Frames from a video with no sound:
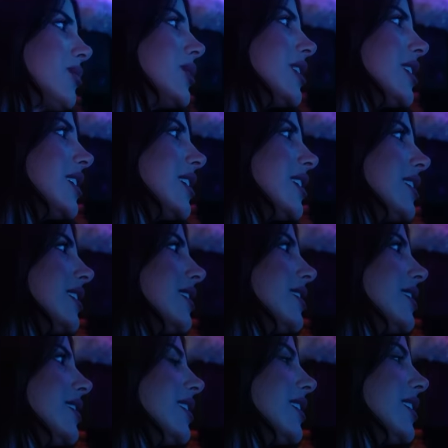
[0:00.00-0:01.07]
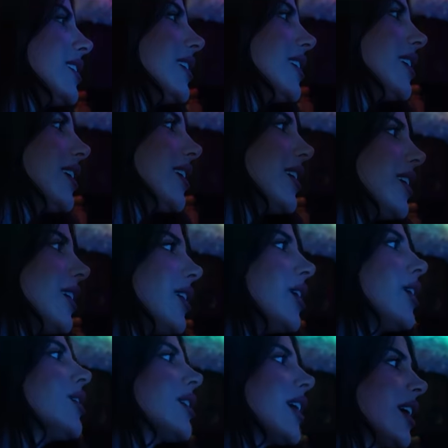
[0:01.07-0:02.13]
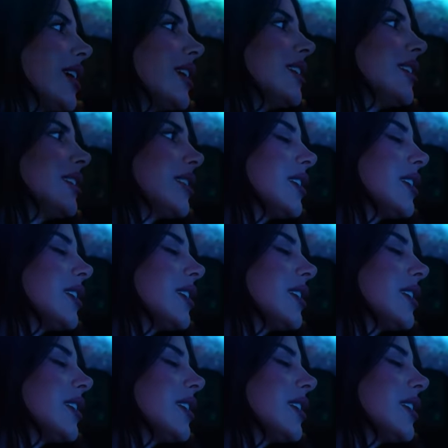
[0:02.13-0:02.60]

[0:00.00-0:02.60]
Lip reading: Yeah, it's actually a highlight of your trailer.